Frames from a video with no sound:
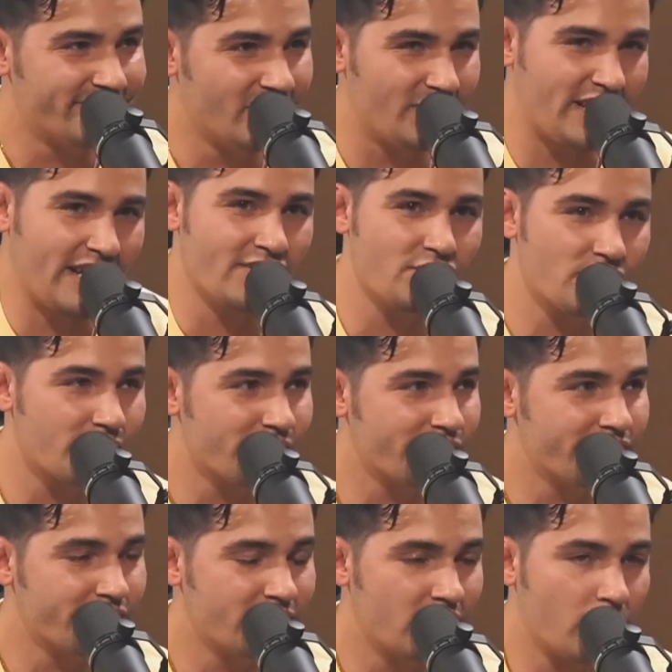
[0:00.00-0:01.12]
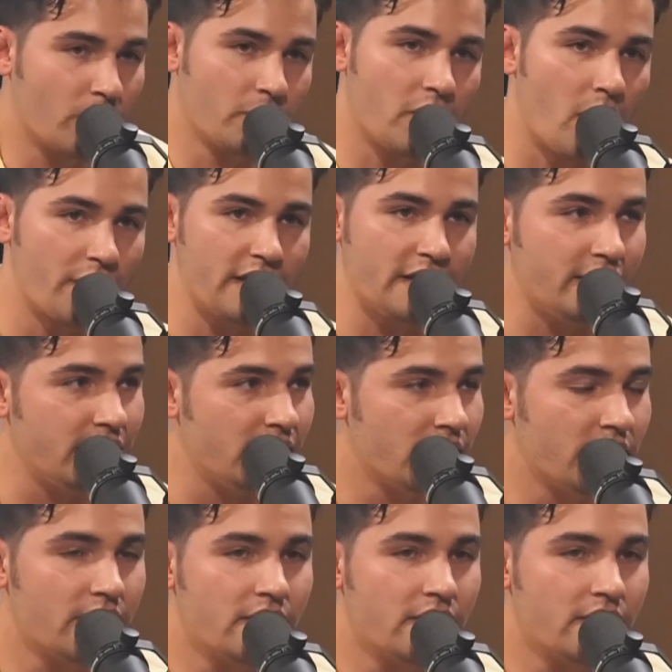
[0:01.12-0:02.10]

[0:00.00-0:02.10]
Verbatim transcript: Who cares? We're going to Indy. Yeah, you